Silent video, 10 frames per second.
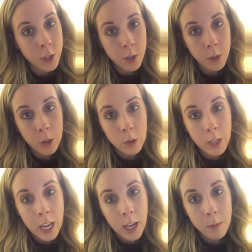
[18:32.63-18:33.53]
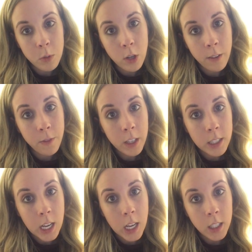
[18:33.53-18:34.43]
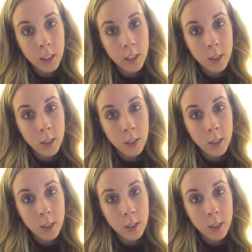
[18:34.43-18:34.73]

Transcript: to Camp Trifecta